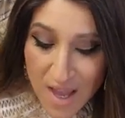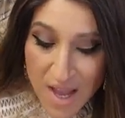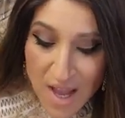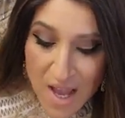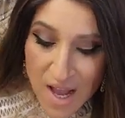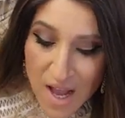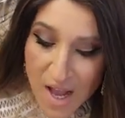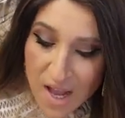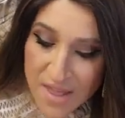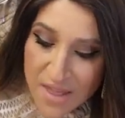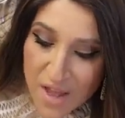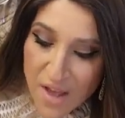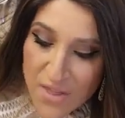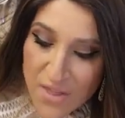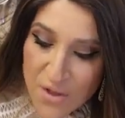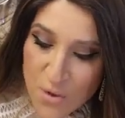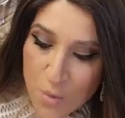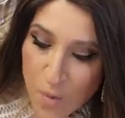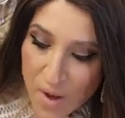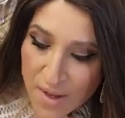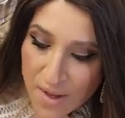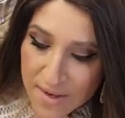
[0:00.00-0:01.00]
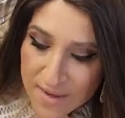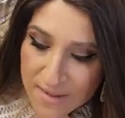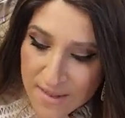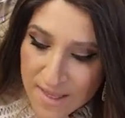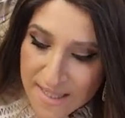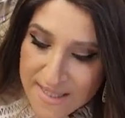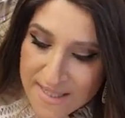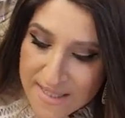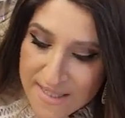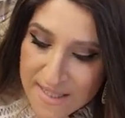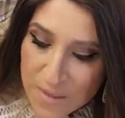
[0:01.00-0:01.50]
Another one,
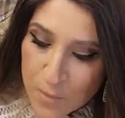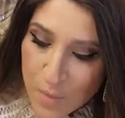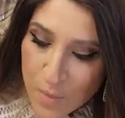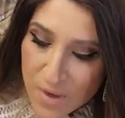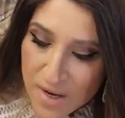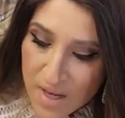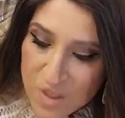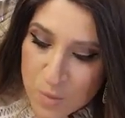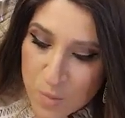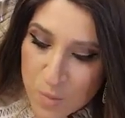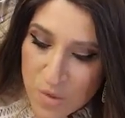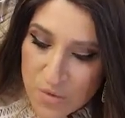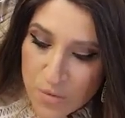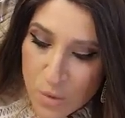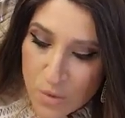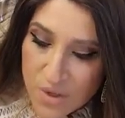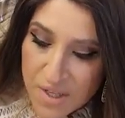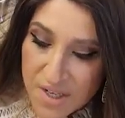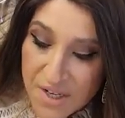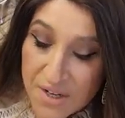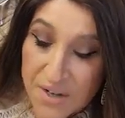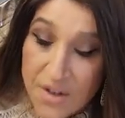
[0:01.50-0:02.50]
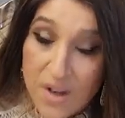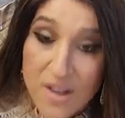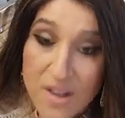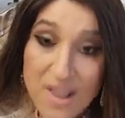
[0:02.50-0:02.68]
let's see what else we wrote here.